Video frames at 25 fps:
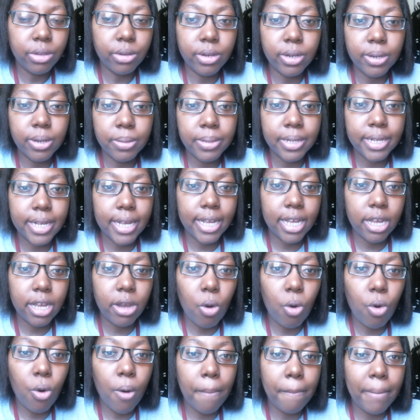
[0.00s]
know what I'm
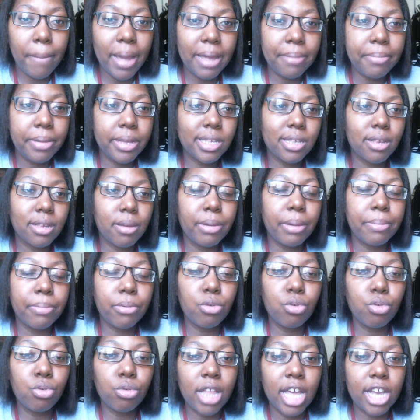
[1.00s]
saying? Or maybe some
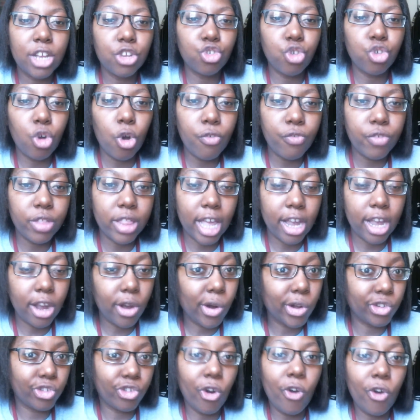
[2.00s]
people who like trophy,
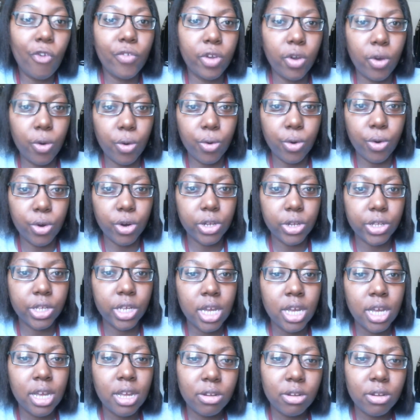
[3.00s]
like are trophy whores.